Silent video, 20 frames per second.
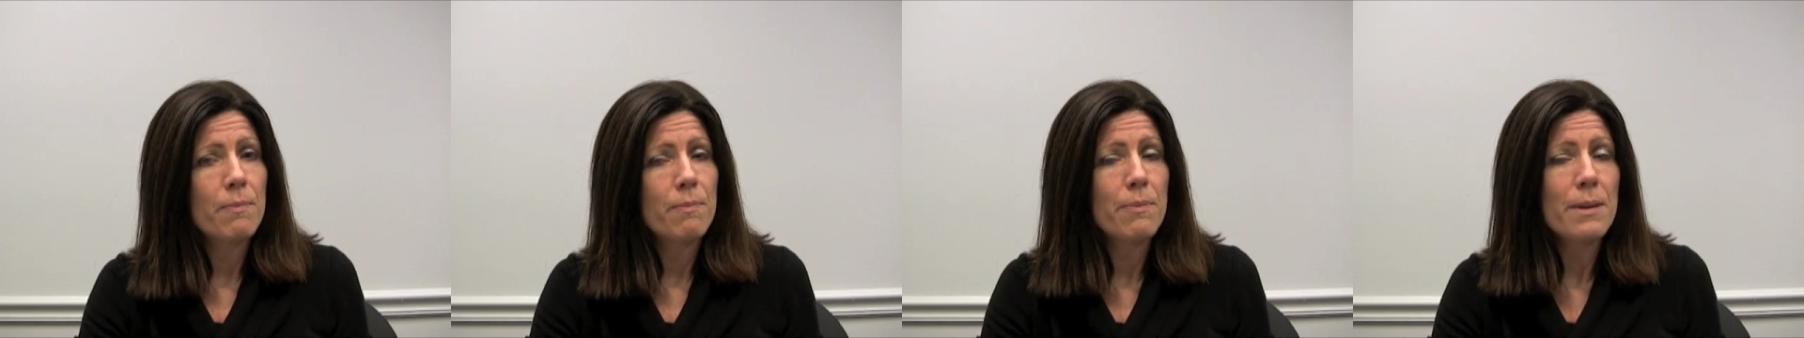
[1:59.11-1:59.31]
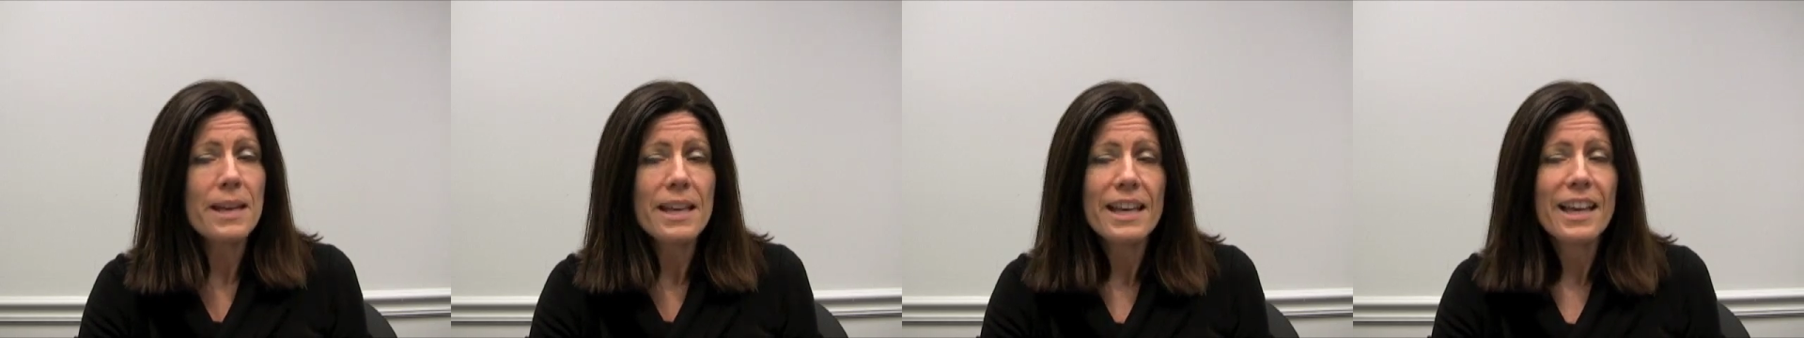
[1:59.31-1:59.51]

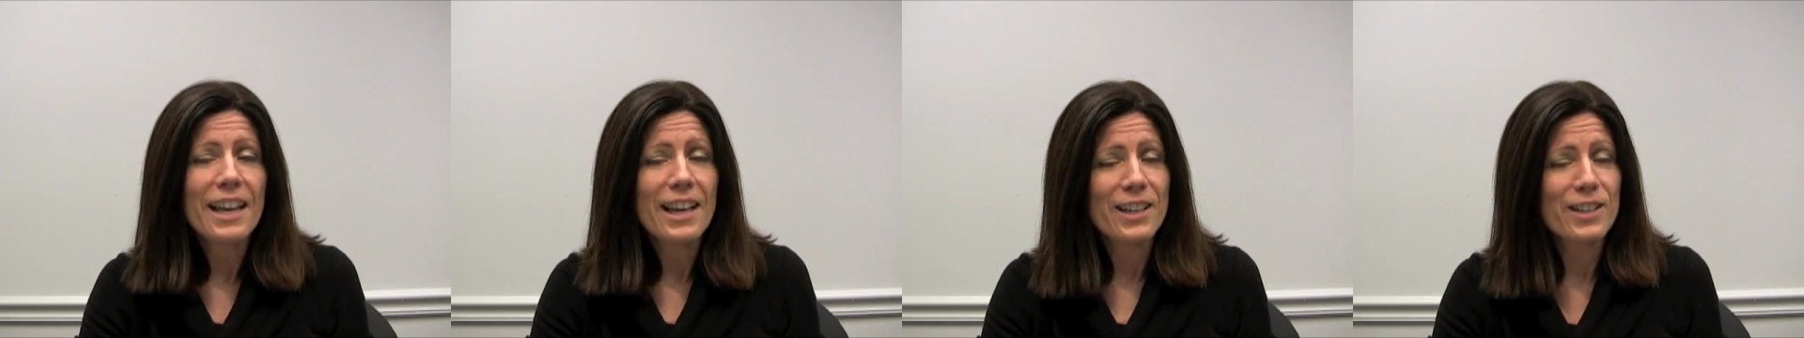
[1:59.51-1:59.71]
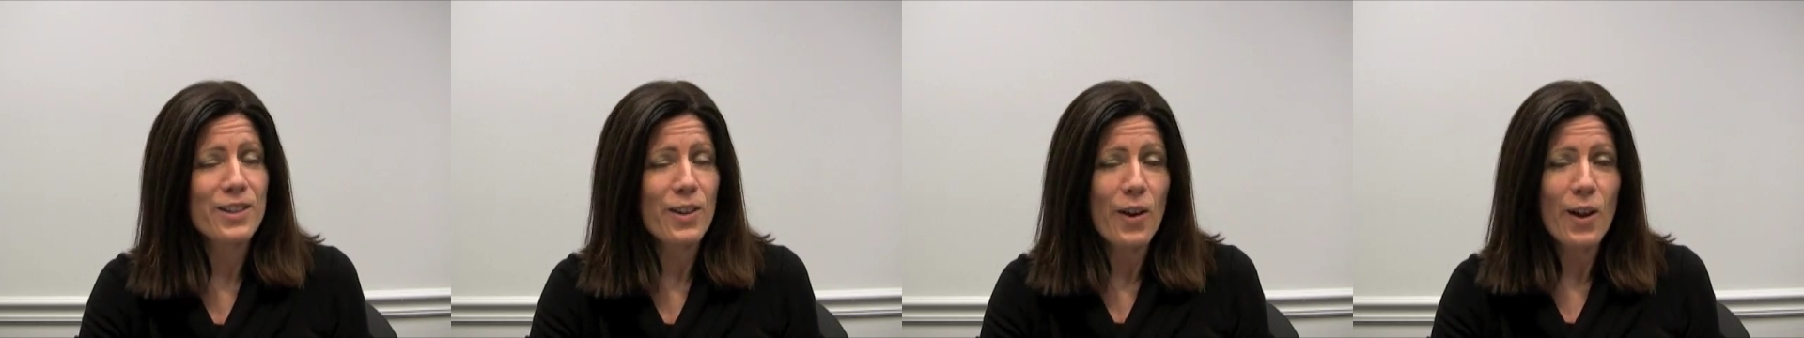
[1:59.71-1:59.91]

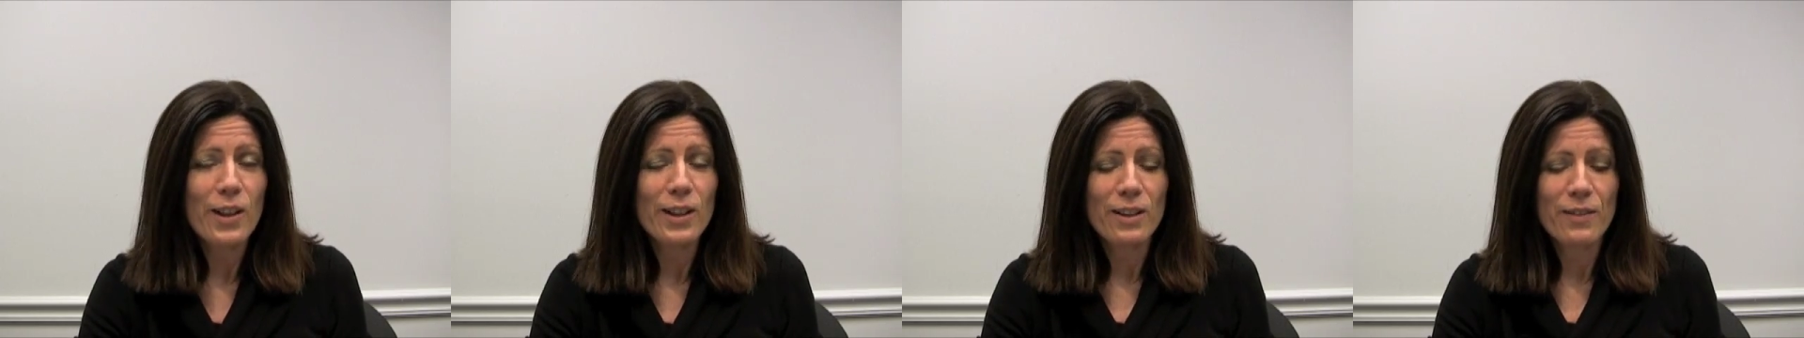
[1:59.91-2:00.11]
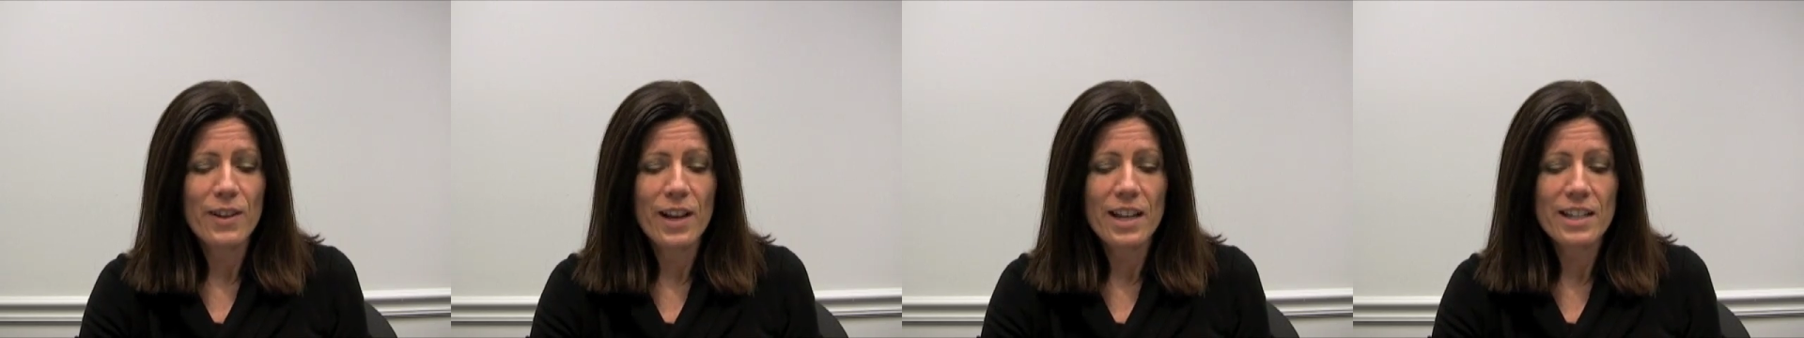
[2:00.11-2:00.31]
beings,
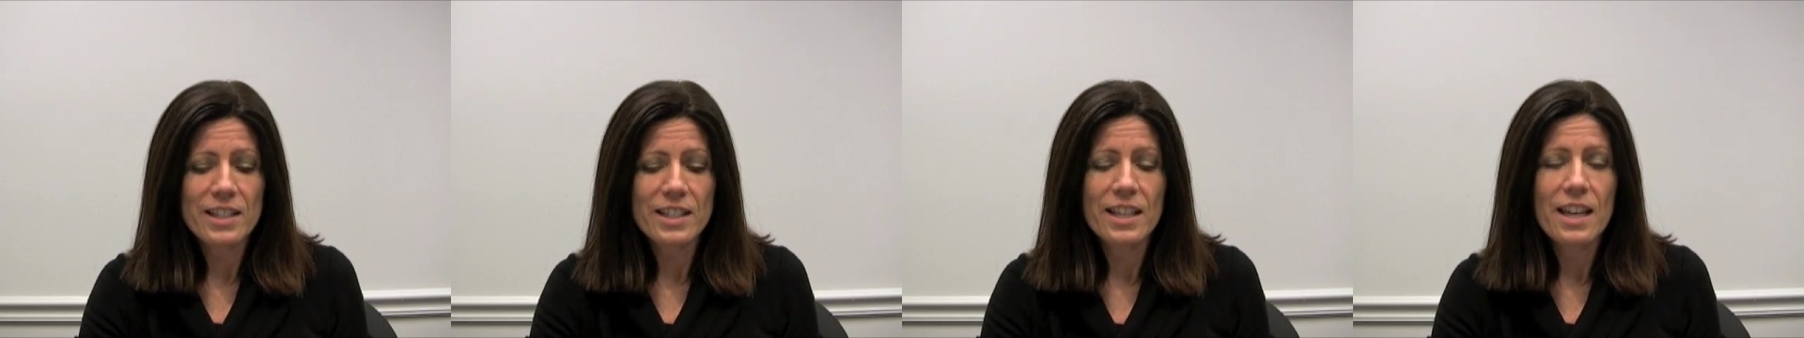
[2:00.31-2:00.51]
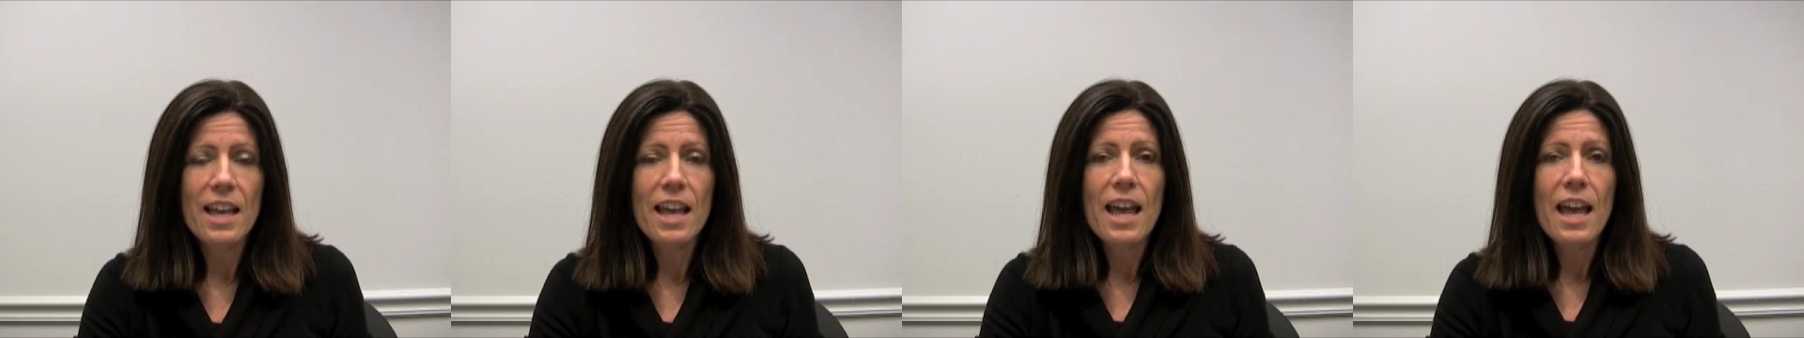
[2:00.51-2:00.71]
all of us.